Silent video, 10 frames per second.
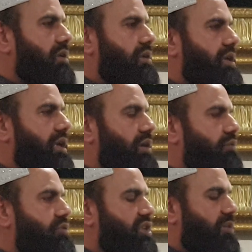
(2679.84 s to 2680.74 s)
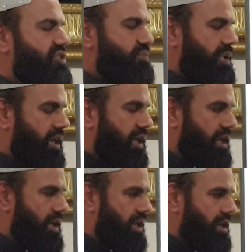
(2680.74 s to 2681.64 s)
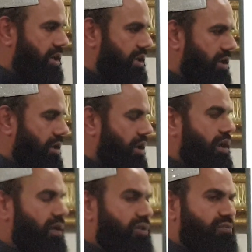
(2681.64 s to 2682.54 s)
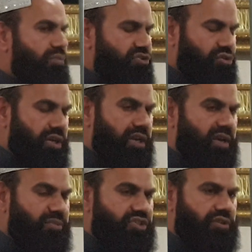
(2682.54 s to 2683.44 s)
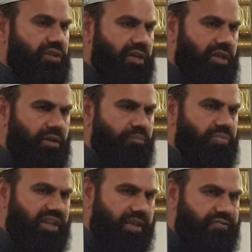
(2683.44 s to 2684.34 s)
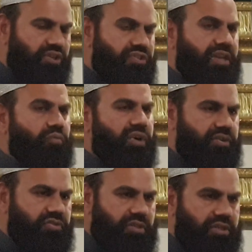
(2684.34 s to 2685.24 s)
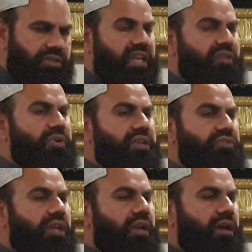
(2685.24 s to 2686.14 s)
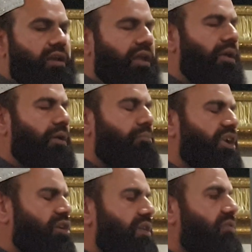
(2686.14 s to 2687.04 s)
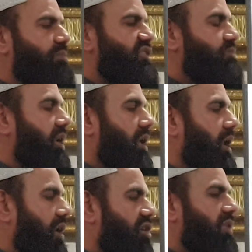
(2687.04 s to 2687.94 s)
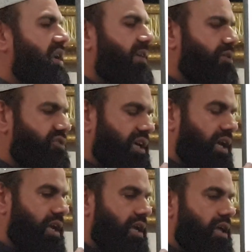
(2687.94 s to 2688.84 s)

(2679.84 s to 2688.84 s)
Yeah. Say Bismillah, Allahu Akbar 3 times is sunnah. But if you say once, animal is halal. But not even Bismillah, Allahu Akbar. If you say